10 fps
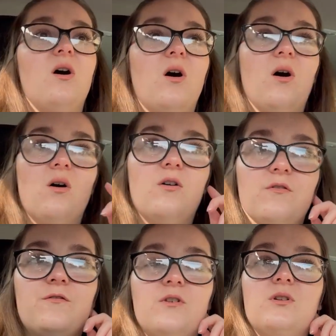of
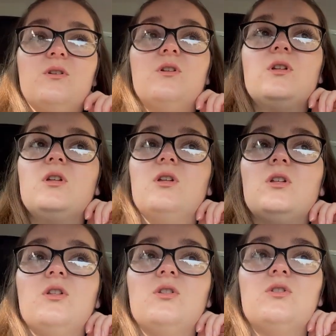
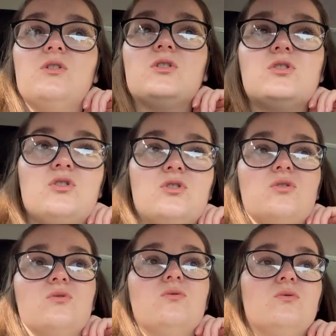the
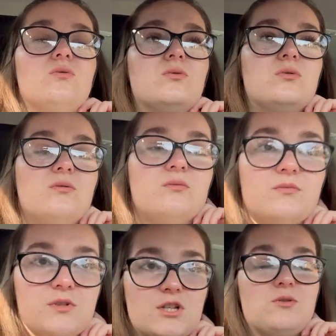school
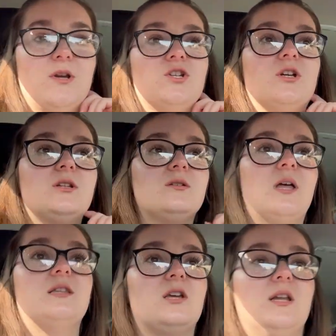situation
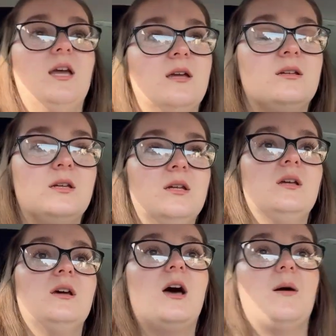that done it.
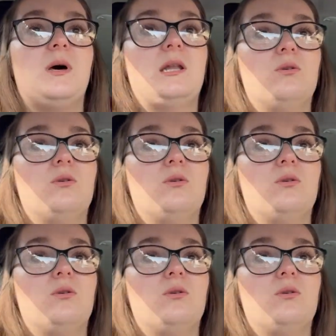And I